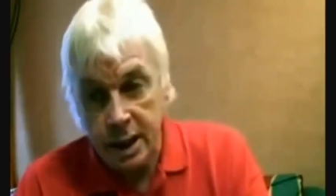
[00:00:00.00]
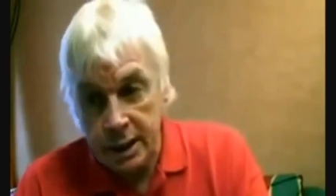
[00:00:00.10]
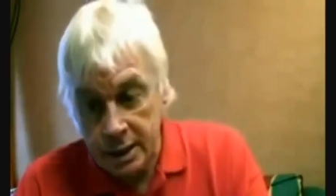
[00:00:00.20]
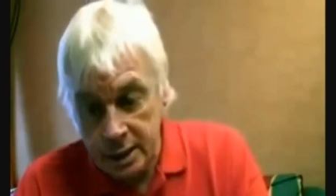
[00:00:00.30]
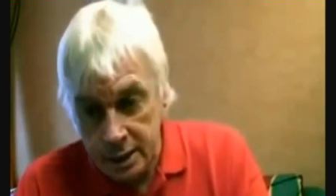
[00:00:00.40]

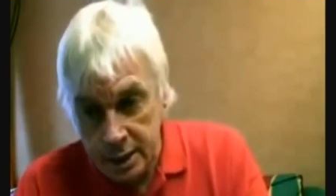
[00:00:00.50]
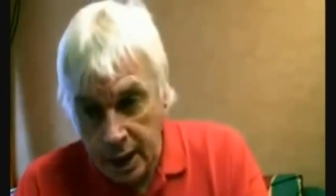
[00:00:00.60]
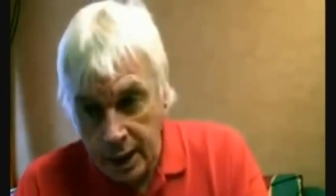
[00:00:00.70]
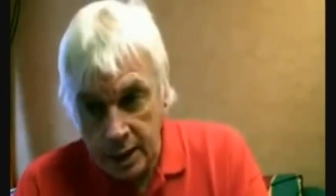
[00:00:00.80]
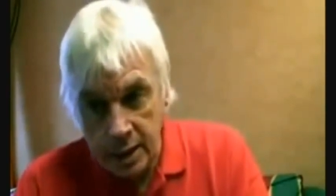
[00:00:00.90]

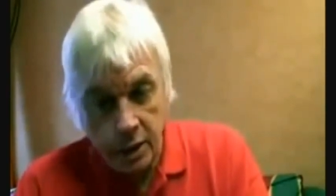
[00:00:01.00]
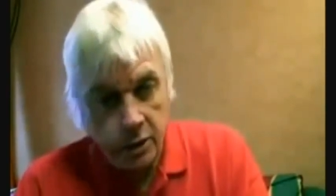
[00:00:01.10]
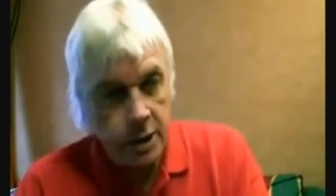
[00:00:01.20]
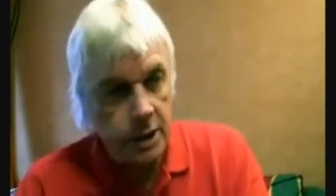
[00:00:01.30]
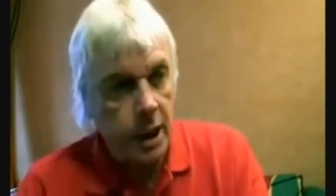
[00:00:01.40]
satanic
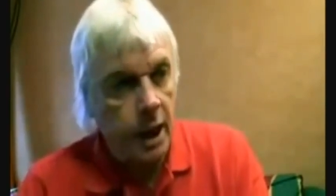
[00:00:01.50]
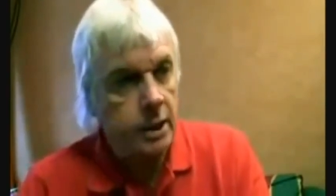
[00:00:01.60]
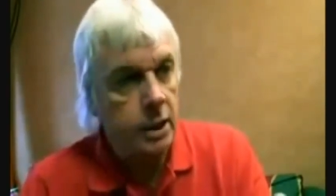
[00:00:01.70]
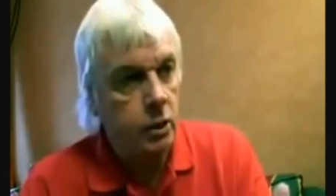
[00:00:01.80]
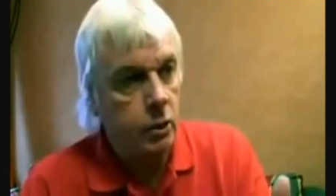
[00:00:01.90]
secret
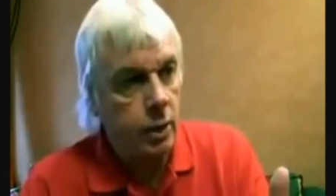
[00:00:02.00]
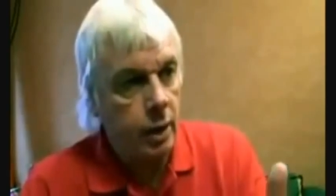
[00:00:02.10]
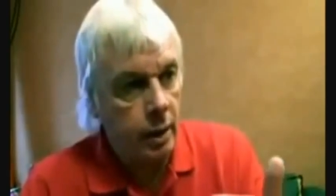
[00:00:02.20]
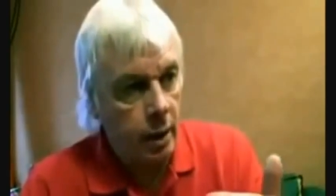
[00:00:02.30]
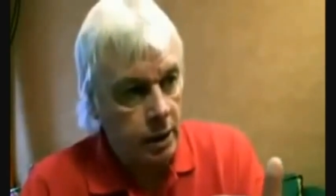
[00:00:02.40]
society
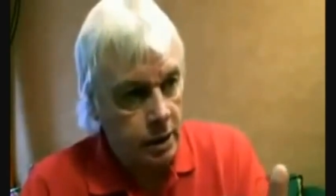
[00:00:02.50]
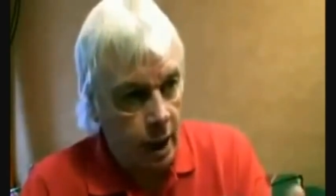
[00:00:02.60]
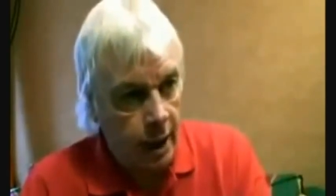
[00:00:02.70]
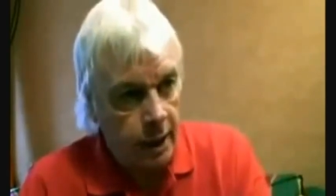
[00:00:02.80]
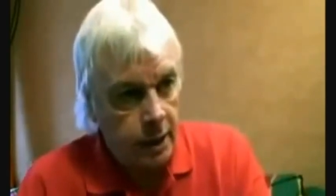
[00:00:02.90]
called uh,
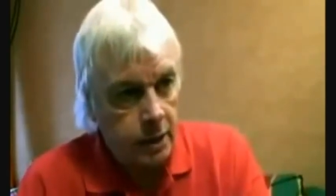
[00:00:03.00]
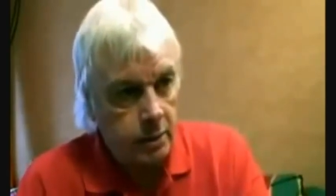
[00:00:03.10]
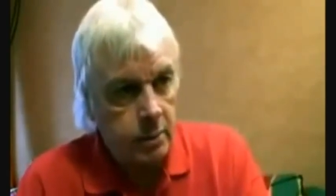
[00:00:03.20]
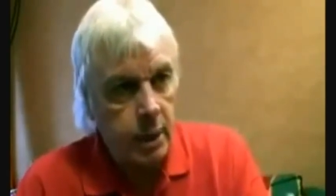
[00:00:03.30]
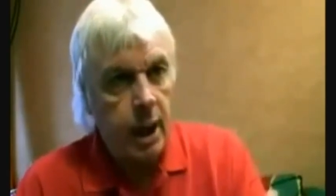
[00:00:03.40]

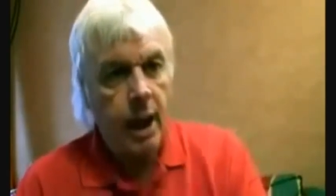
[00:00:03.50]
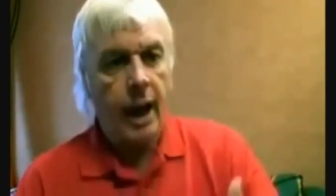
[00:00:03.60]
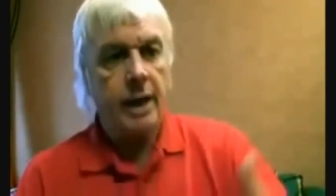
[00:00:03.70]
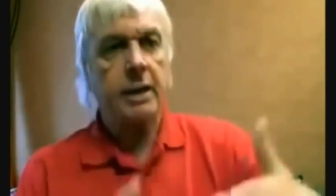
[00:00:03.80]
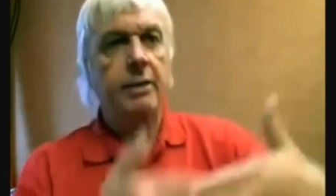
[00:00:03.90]
Zionism
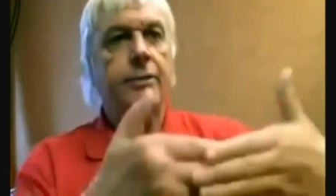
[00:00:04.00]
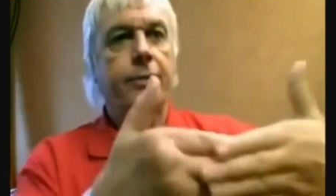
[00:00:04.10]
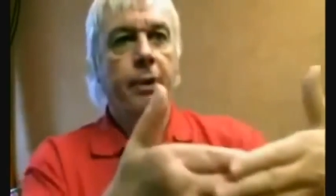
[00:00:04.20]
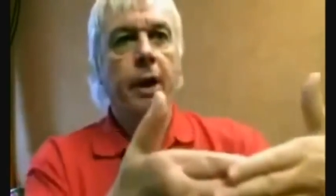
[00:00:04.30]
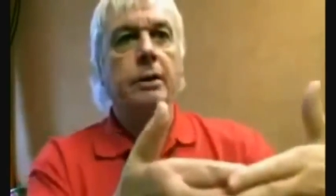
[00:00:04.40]
as a
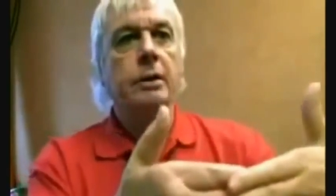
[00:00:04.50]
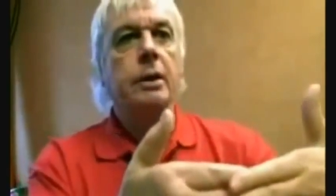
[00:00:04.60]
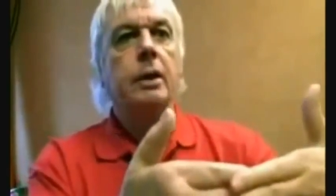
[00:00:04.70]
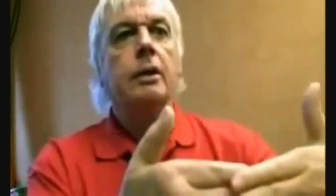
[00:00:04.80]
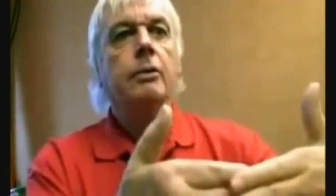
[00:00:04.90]

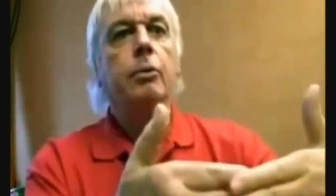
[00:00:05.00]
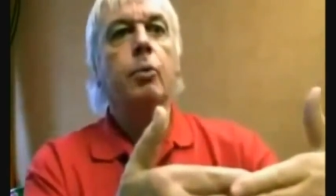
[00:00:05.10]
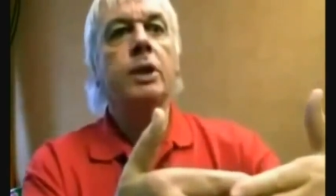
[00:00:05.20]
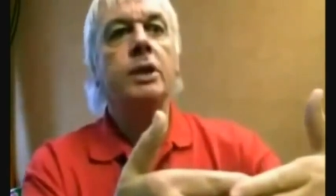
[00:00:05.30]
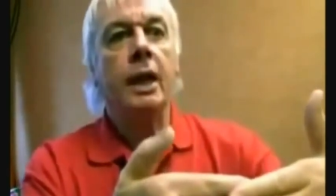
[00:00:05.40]
front
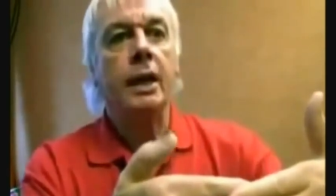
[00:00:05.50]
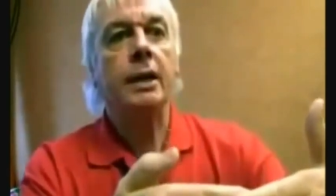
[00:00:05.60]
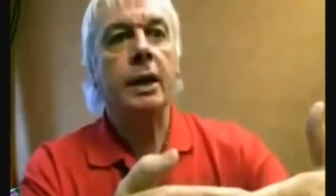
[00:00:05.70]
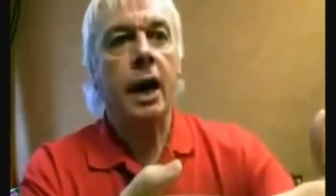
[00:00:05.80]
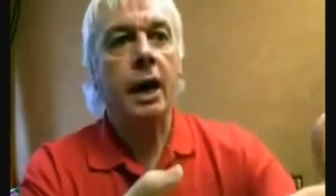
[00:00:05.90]
which they
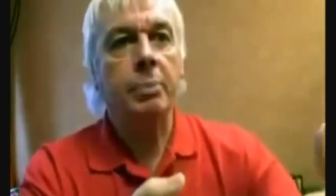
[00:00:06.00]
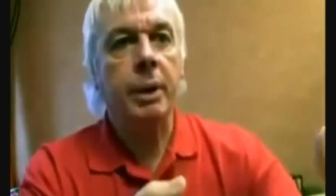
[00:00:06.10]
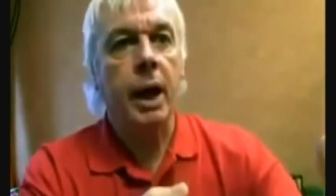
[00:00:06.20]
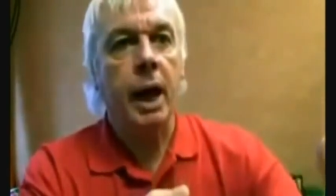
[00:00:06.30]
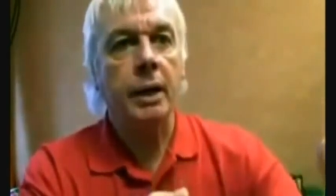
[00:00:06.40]
can
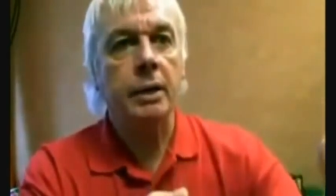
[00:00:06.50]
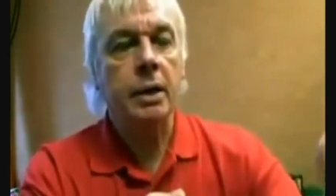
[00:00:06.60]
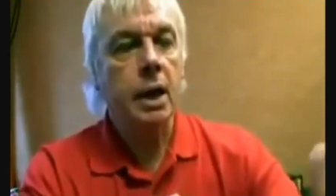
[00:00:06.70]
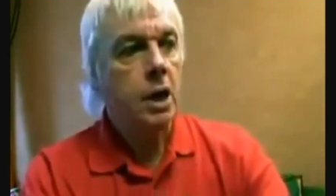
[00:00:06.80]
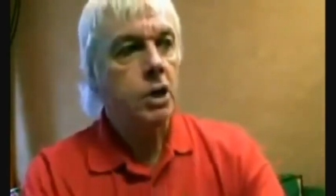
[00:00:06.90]
hide
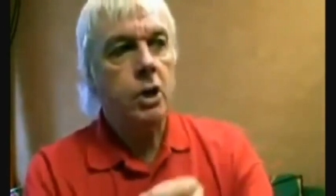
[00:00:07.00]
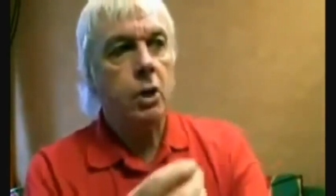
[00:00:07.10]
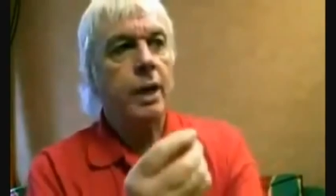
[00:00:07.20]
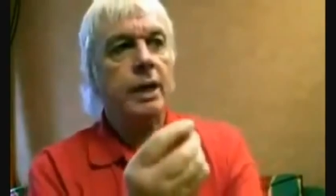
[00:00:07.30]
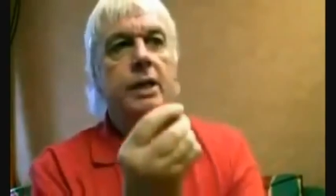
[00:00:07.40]
behind.
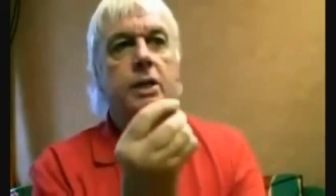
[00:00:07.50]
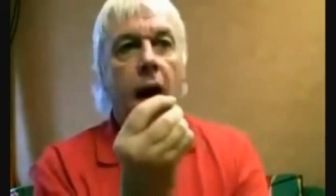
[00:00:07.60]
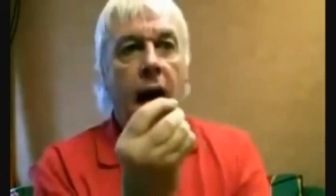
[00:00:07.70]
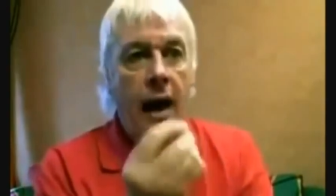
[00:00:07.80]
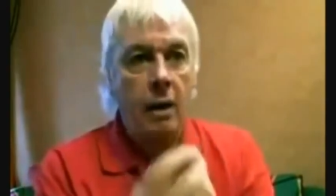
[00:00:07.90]
So it
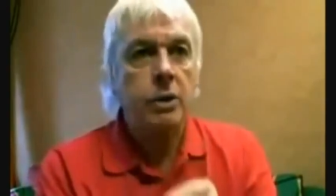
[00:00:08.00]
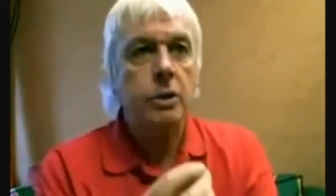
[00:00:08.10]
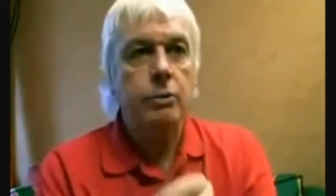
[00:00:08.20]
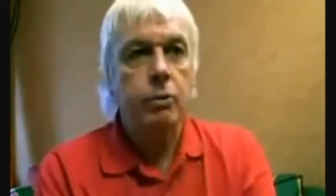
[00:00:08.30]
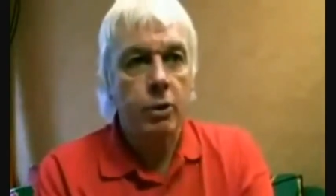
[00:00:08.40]
is
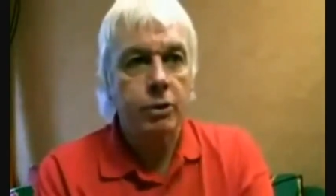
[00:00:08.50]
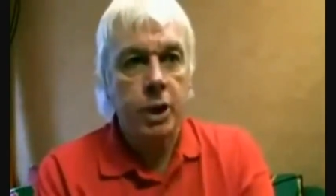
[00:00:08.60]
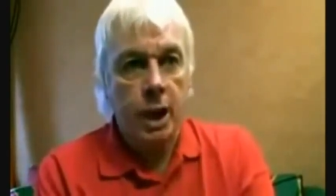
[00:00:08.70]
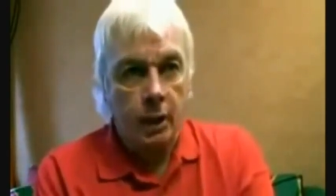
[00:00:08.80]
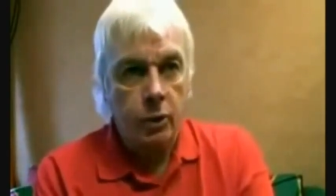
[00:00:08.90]
House of
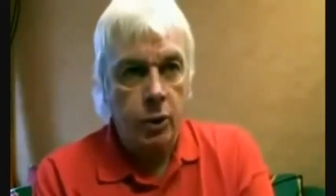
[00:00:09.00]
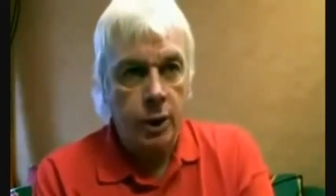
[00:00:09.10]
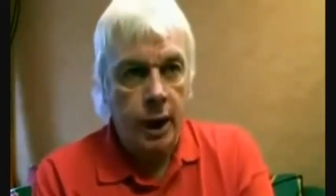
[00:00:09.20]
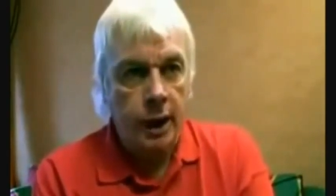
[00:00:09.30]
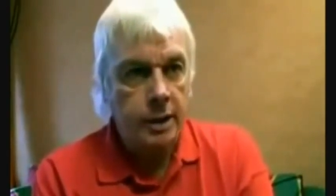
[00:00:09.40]
Rothschild
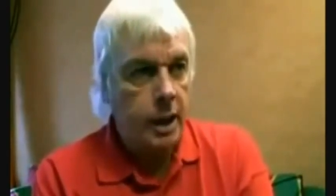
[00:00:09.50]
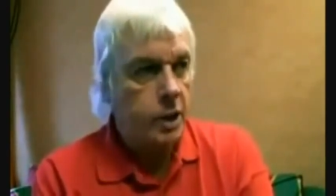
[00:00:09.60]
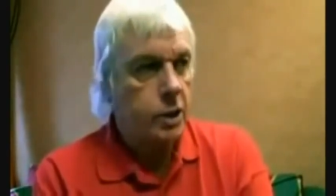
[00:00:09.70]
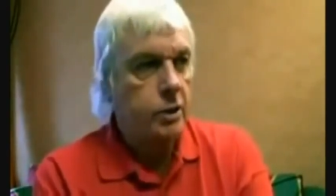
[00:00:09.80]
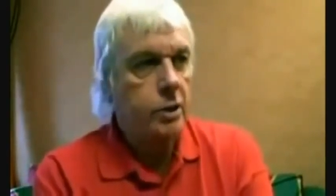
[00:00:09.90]

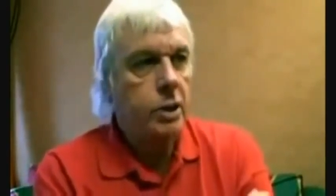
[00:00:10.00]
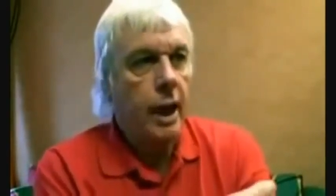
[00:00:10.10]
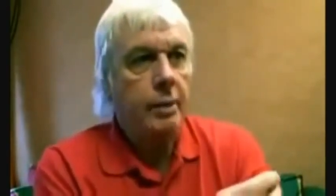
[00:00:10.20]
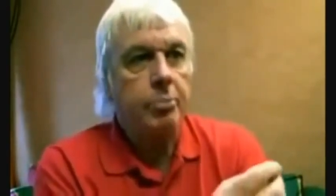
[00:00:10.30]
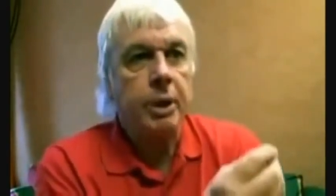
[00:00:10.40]

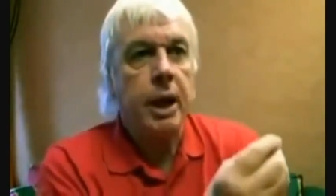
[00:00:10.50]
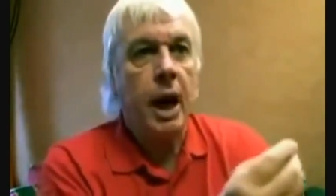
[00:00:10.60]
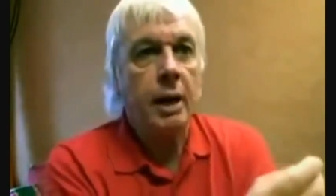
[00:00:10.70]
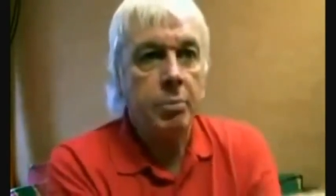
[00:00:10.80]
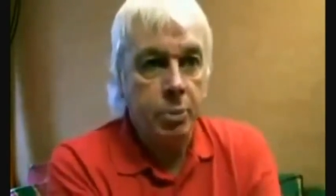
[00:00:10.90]
organizations like
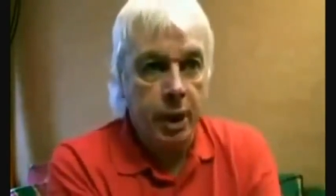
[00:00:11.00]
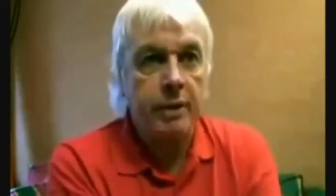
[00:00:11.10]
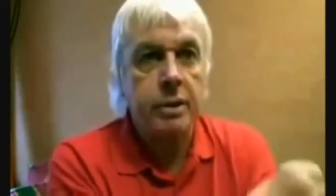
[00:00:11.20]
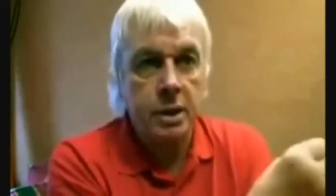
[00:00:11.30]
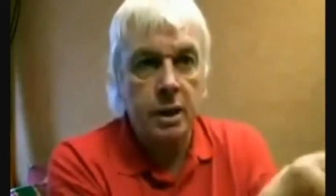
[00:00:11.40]
B'nai
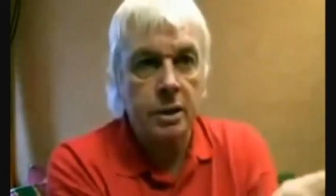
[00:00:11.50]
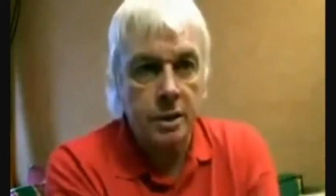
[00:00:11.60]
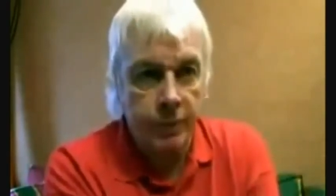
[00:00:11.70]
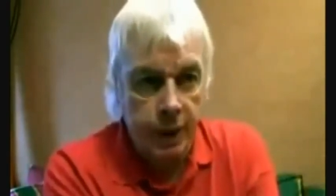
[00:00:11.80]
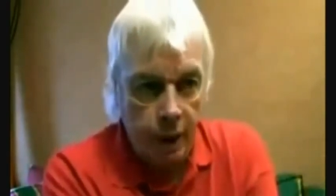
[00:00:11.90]
B'rith,
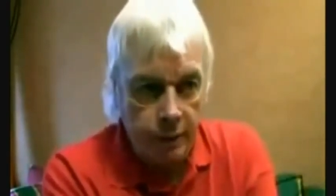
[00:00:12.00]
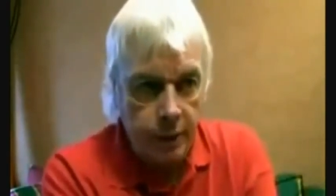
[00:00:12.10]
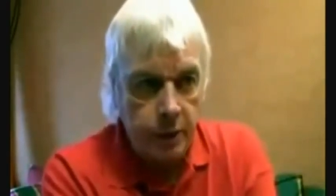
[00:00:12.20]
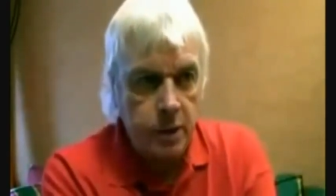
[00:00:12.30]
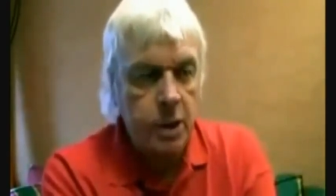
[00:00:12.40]
Sons of the
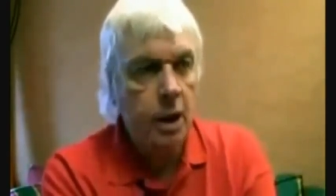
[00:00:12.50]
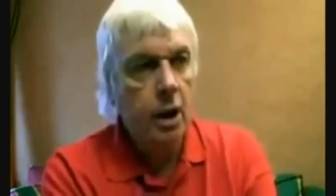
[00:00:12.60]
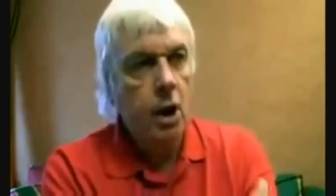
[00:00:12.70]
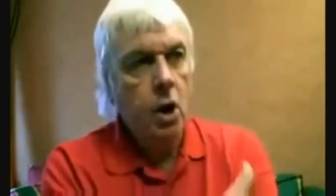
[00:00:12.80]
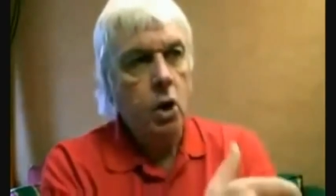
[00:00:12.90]
Covenant,